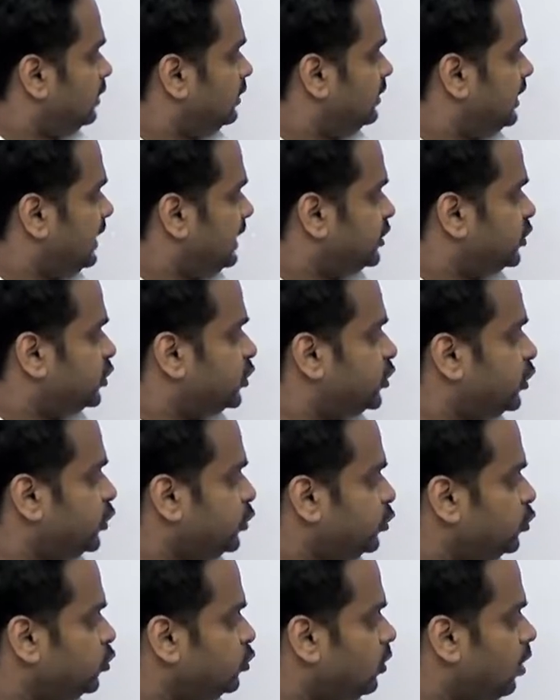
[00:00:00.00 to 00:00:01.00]
These
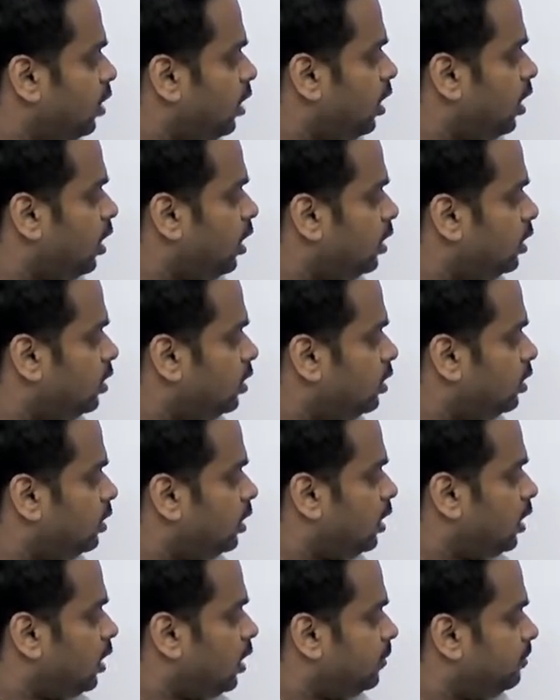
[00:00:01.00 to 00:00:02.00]
two
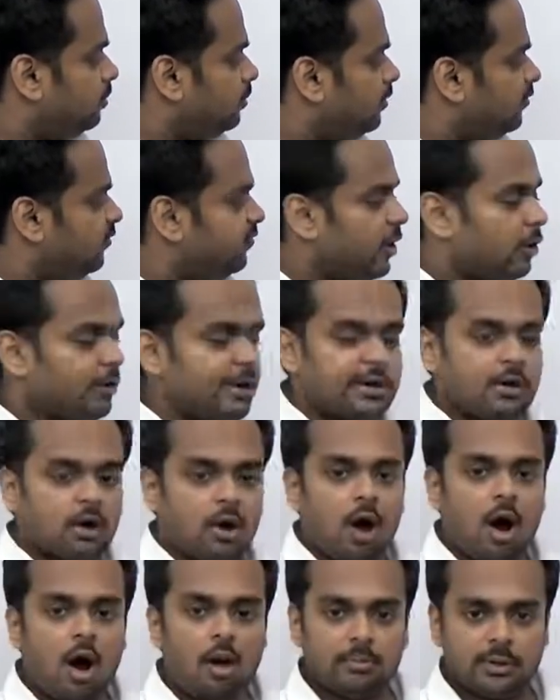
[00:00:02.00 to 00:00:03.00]
are very
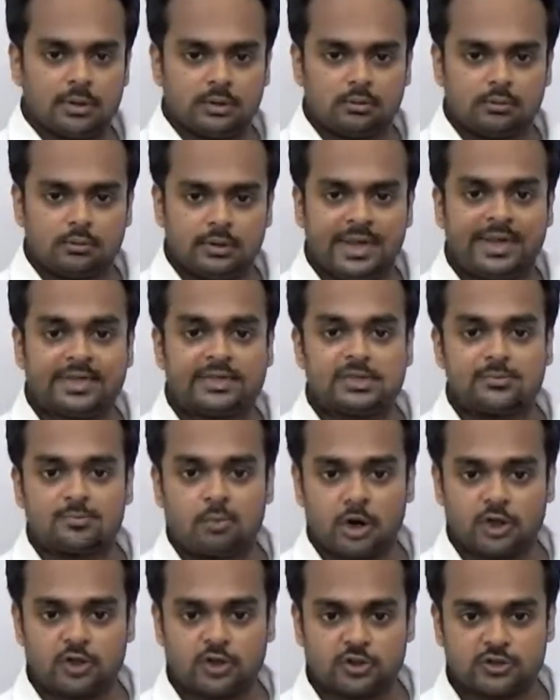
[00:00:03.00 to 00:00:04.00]
common
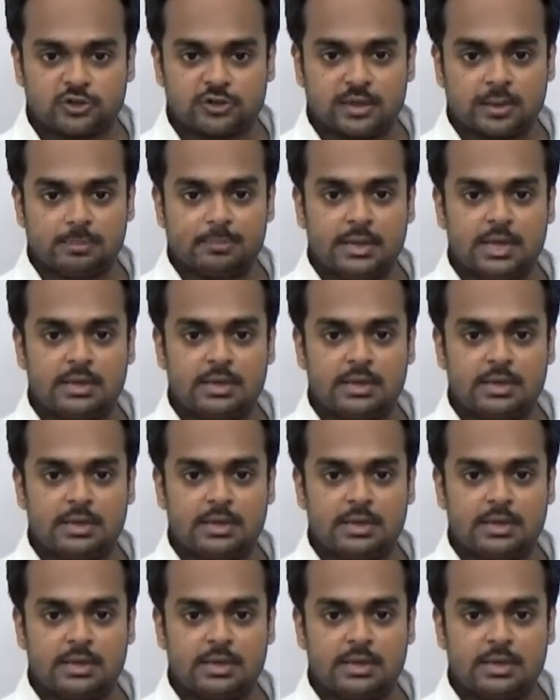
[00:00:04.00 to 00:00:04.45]
expressions that